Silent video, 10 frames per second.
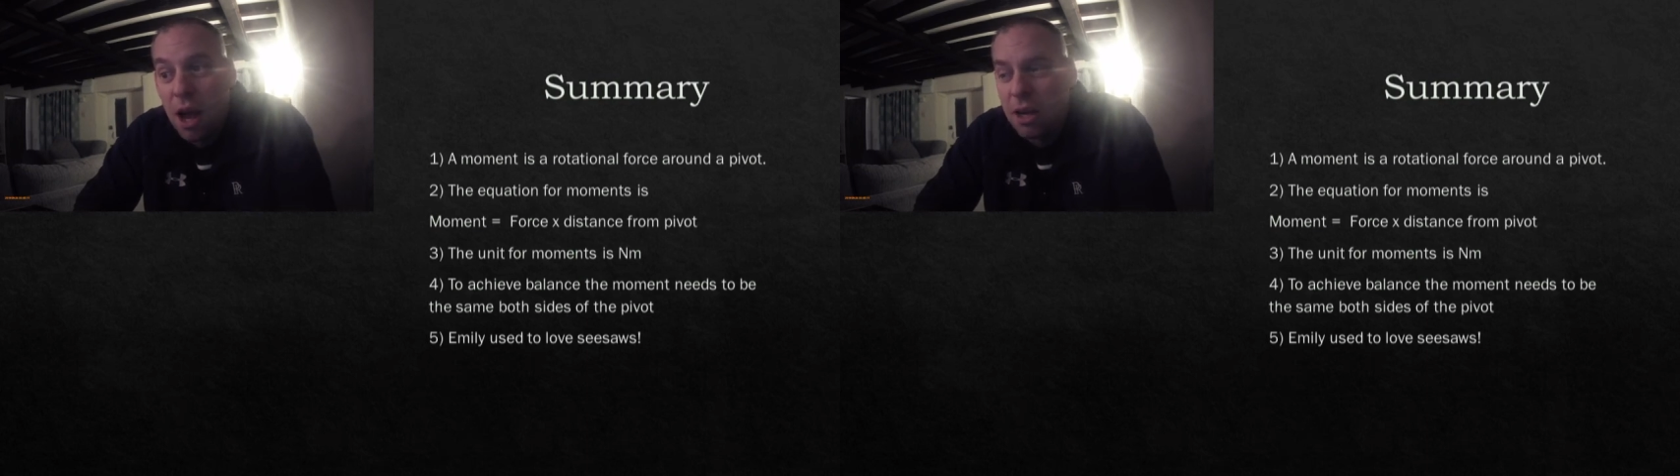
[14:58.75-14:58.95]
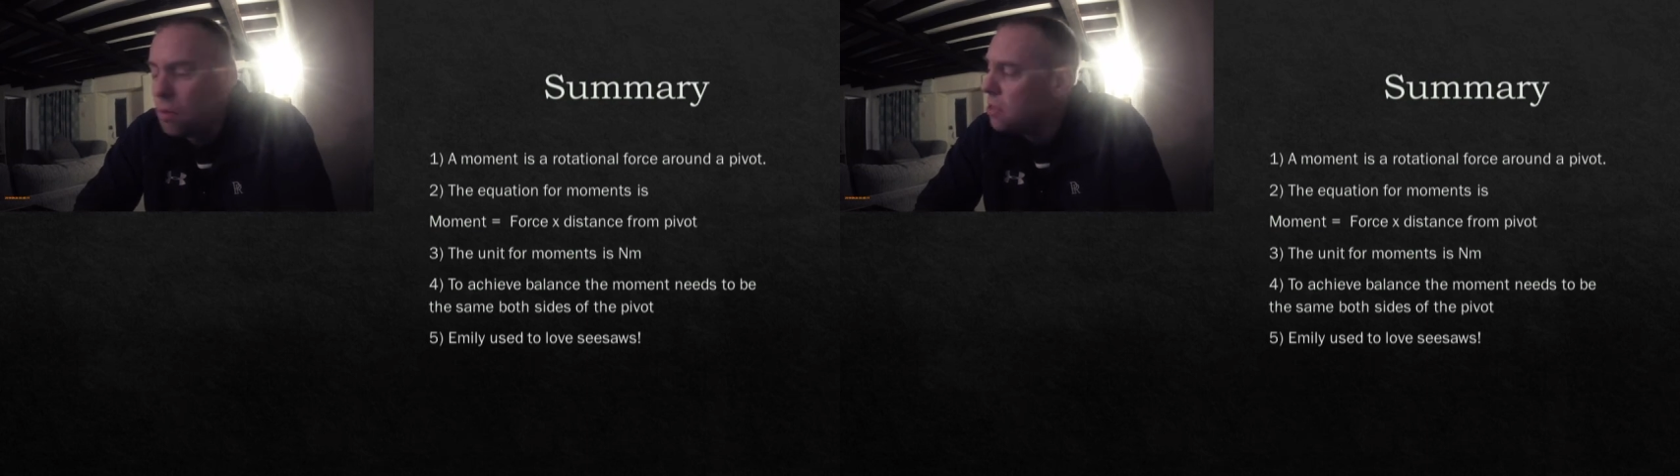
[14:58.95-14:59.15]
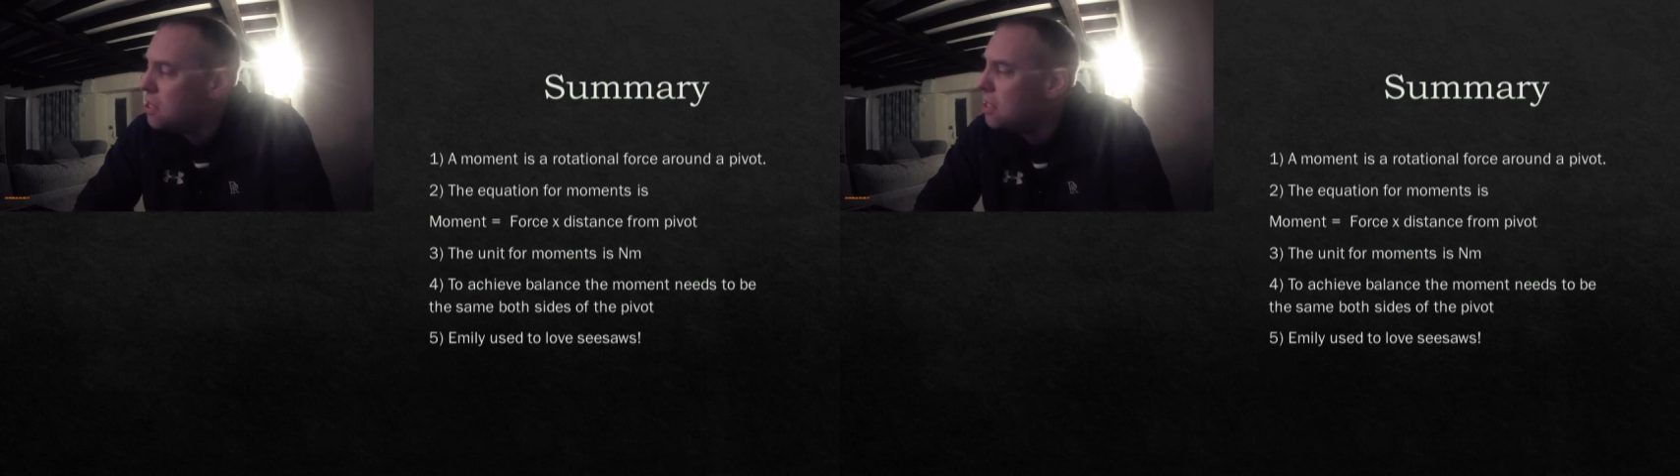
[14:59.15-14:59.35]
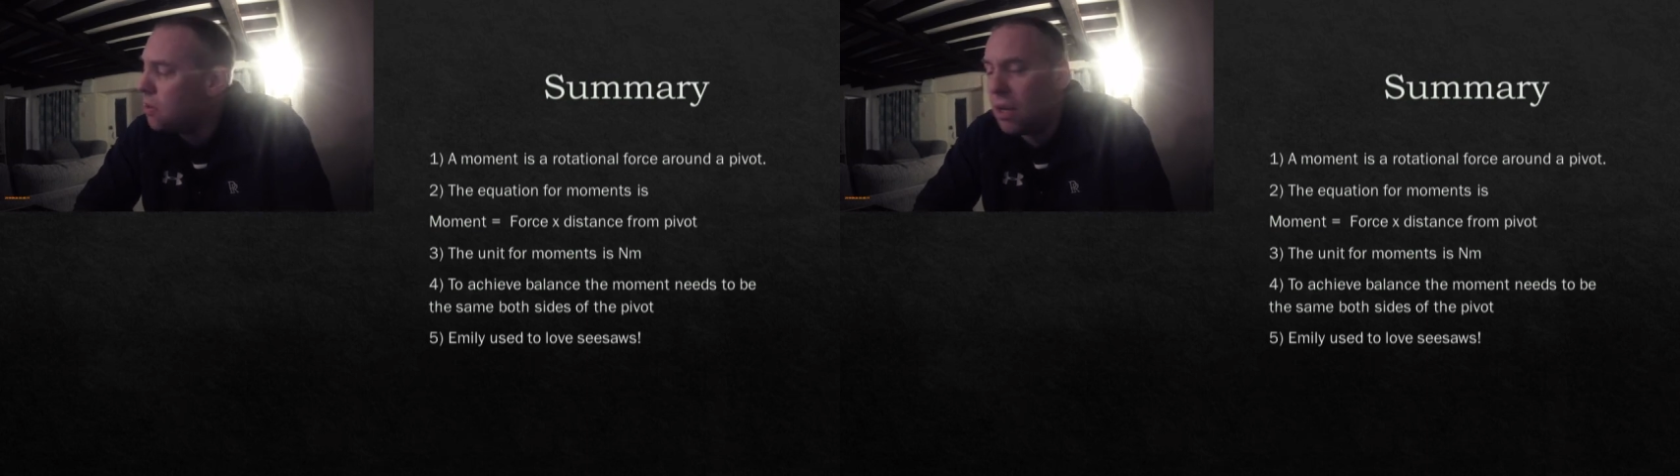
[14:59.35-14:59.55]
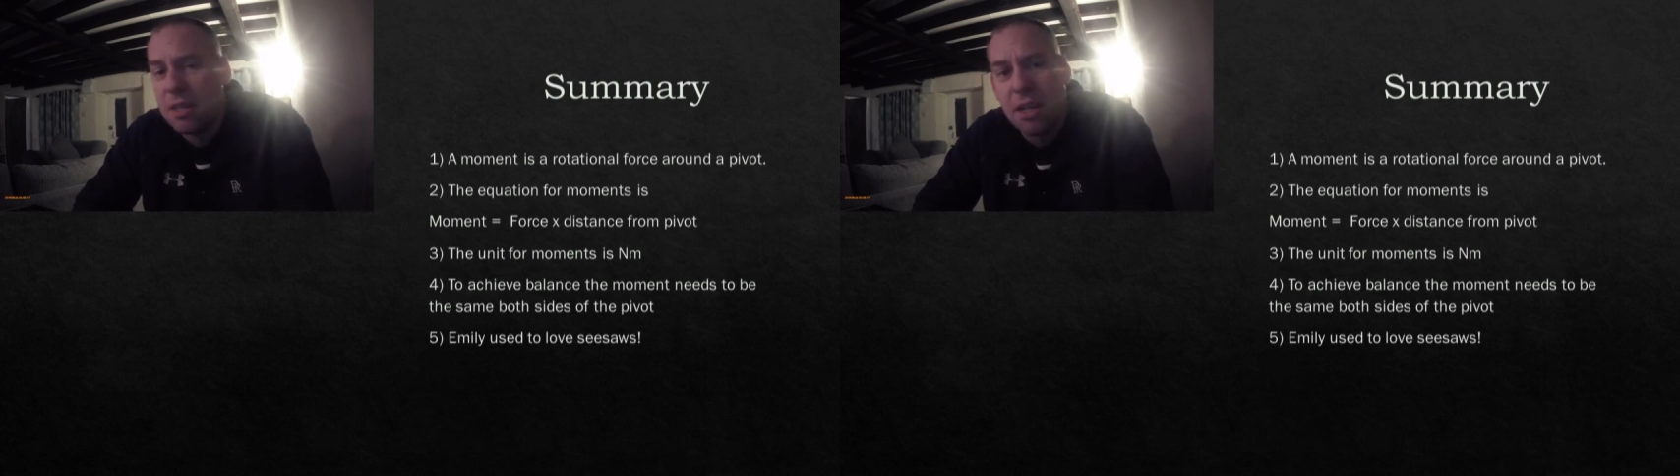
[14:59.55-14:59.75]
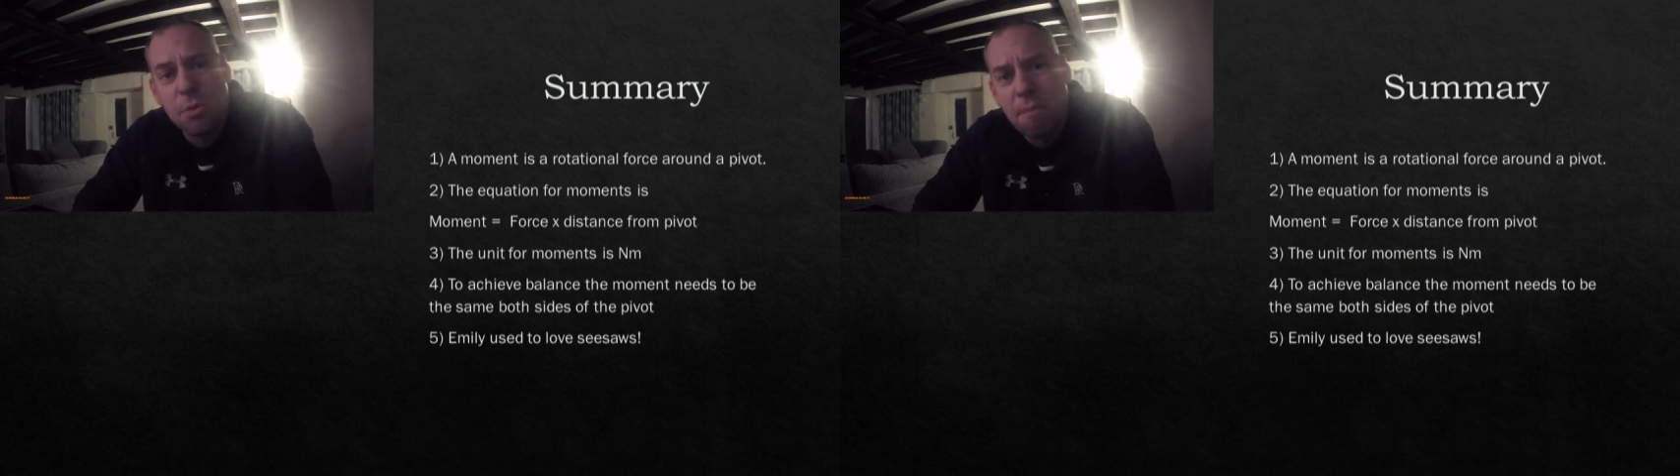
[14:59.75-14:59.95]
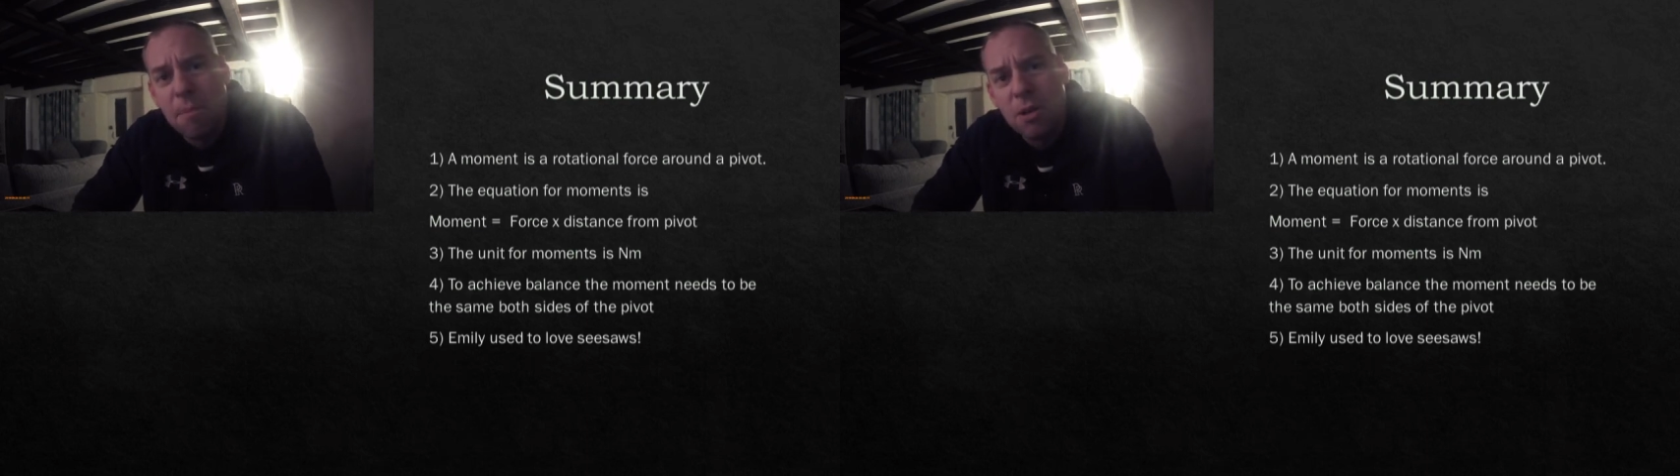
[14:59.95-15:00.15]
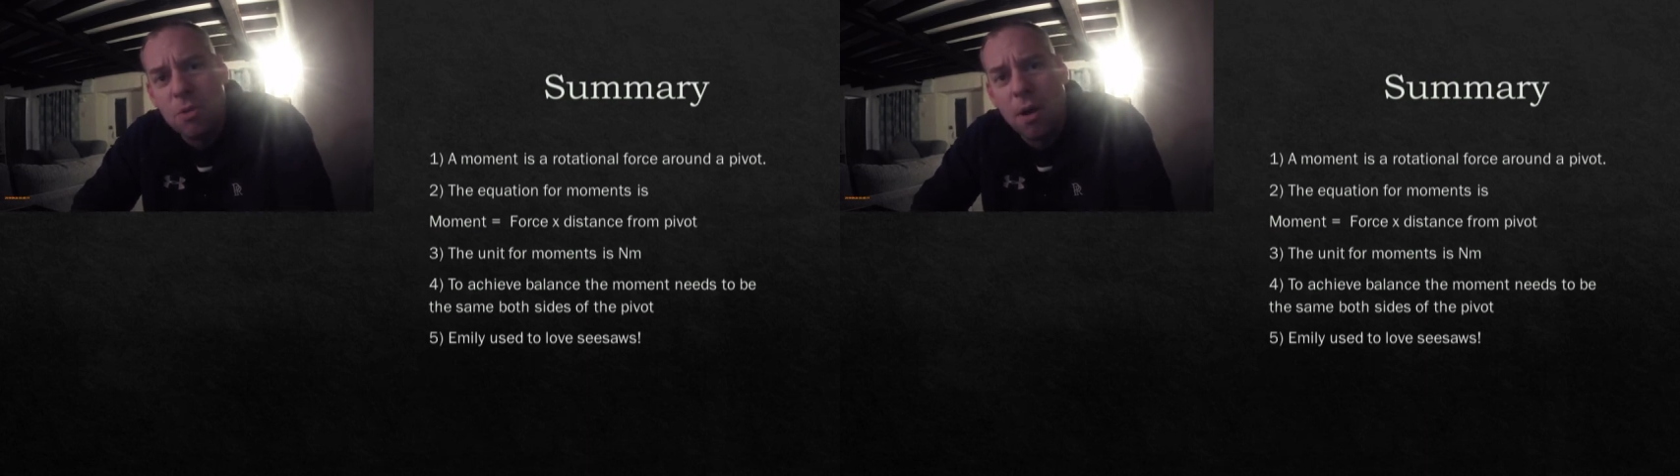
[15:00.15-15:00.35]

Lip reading: I don't know if she still does, actually. We haven't been